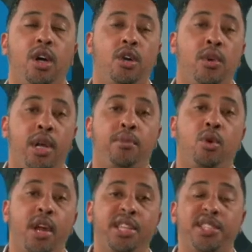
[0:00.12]
Greg
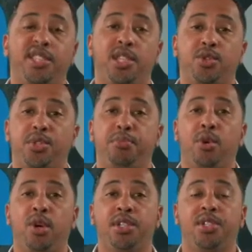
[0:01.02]
Moore, AZ Central
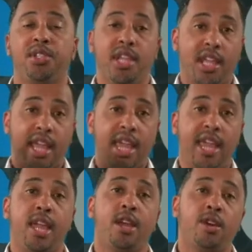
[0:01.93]
Sports,
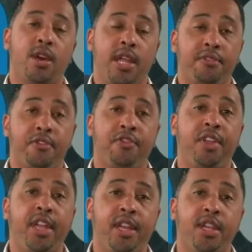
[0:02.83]
here in
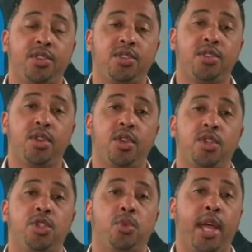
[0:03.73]
Phoenix.
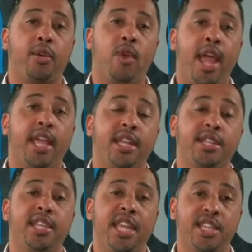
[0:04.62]
Duane Rankin
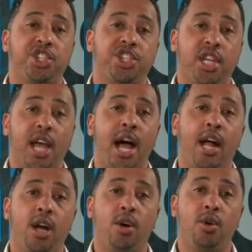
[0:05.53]
is in
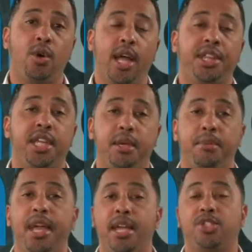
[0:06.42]
Chicago at the
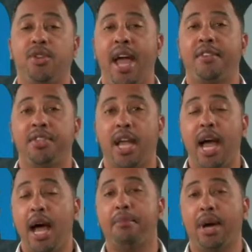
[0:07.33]
NBA Draft
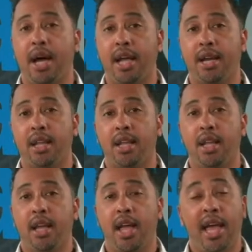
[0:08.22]
Combine,
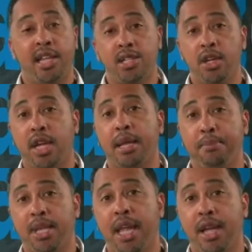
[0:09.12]
and he's looking at
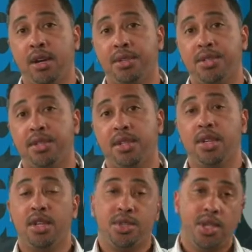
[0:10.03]
players.
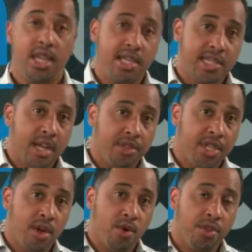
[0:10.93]
So he's out
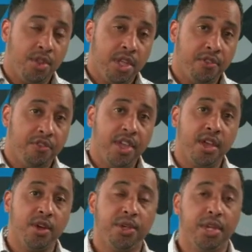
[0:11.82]
there in the
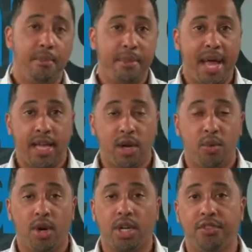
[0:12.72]
field. I'm back here
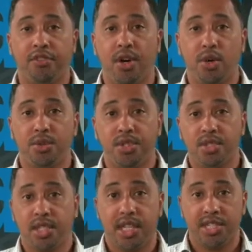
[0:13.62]
working the phones.
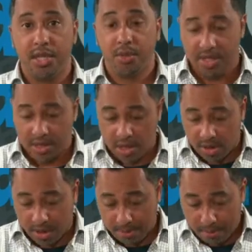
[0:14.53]
So let's see what he's
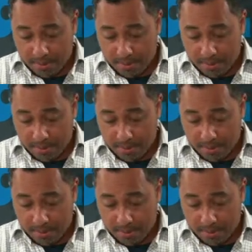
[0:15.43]
learning.